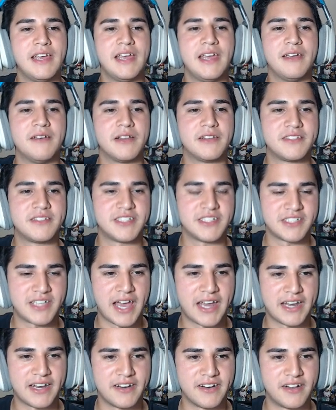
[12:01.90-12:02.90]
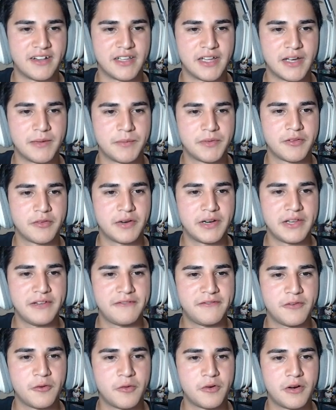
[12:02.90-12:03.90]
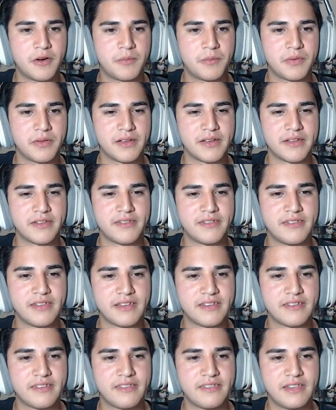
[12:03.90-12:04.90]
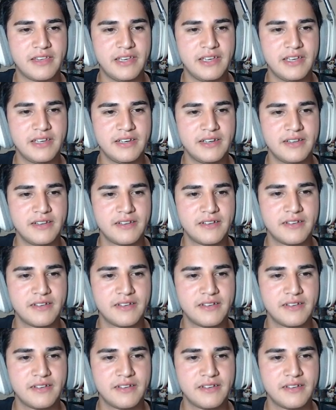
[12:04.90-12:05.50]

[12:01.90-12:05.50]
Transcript: Let's just add it all up. 24 plus 16...